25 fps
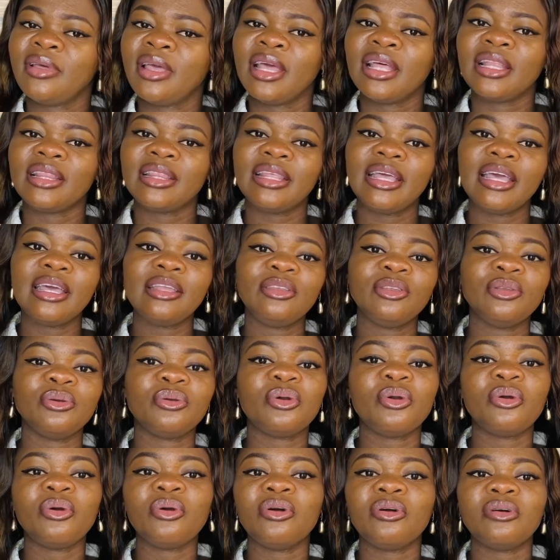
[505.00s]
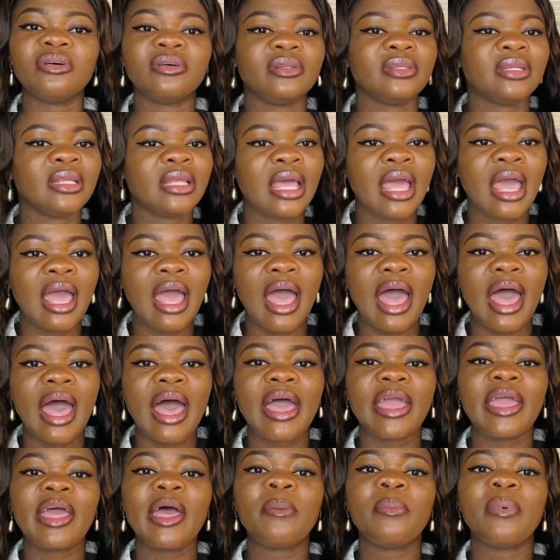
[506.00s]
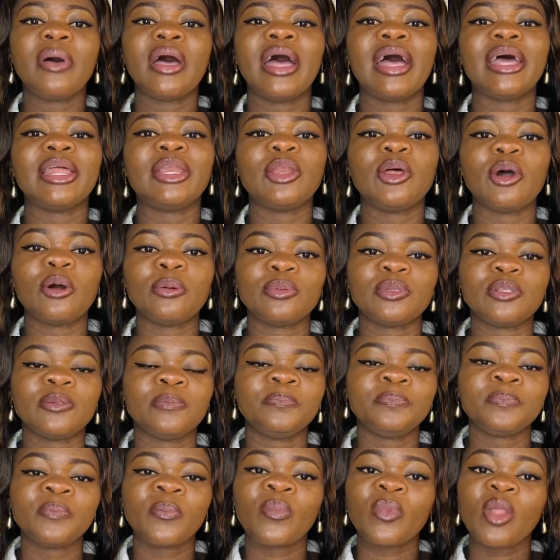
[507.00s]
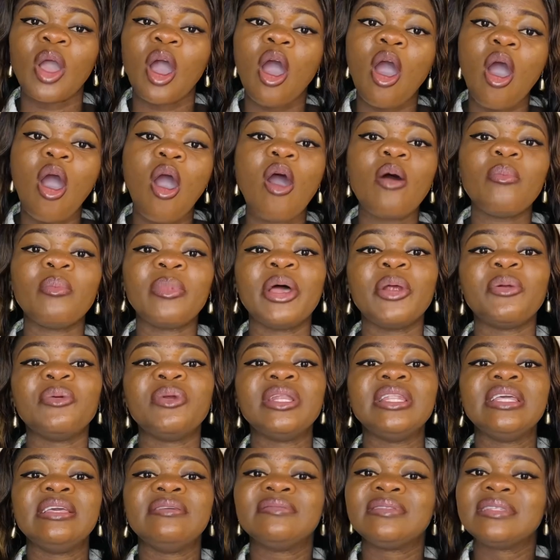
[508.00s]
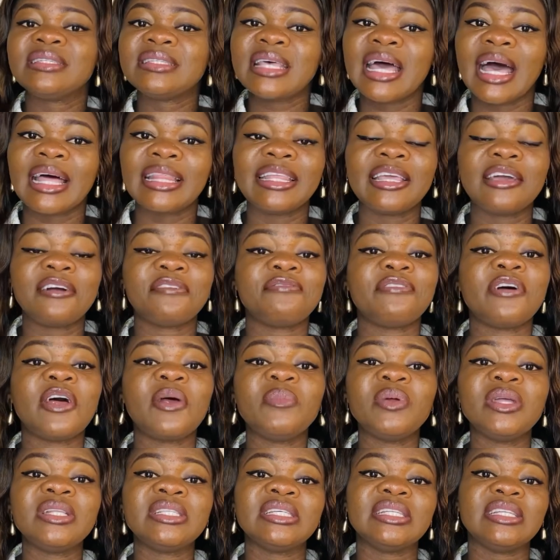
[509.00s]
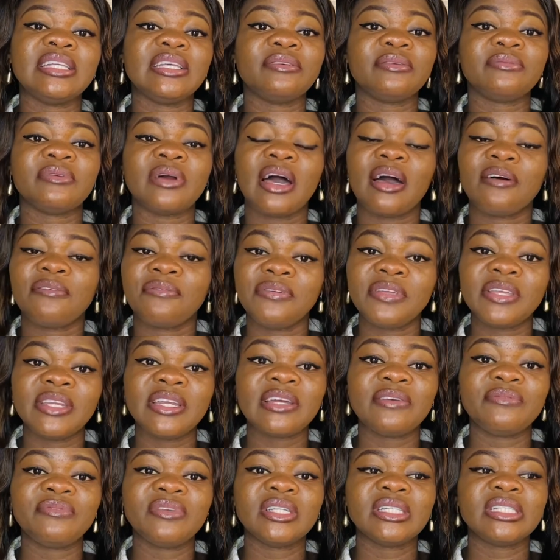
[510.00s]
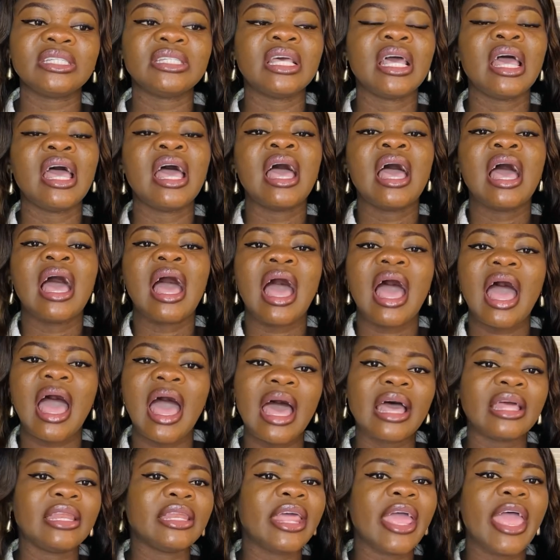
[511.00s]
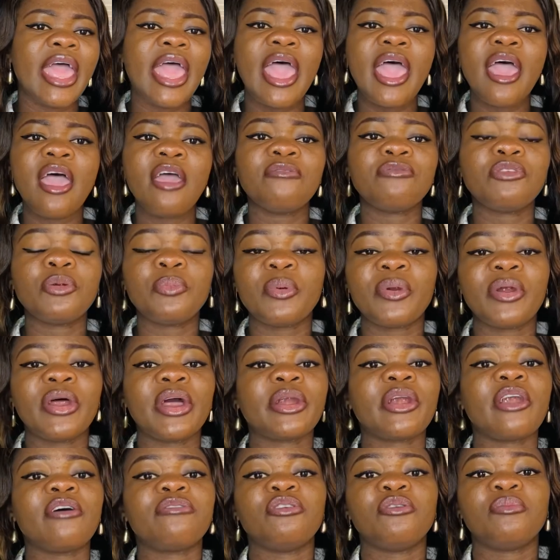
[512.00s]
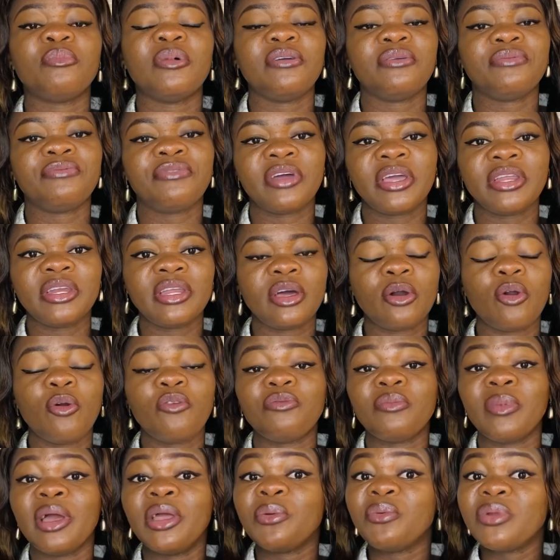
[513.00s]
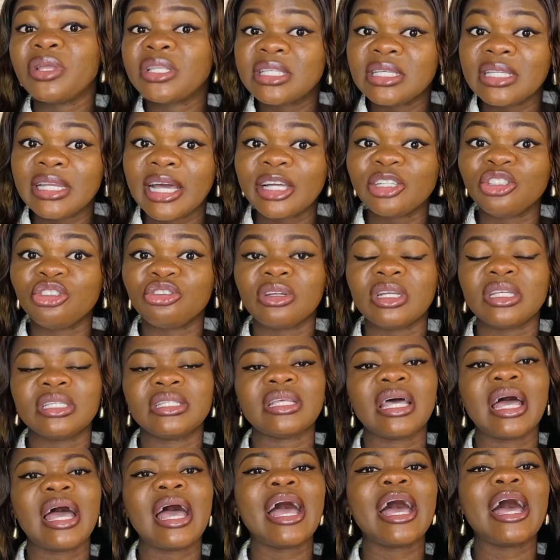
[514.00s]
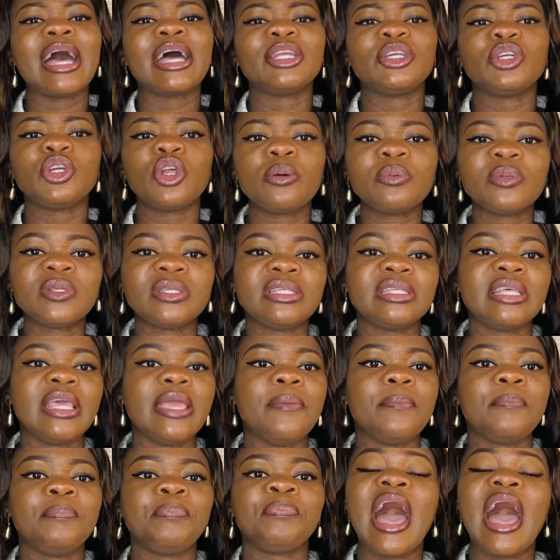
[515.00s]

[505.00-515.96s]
Then you go on, I hereby adopt all my reliefs, the affirmance and the affidavit, and every paragraph of my written address. I adopt same.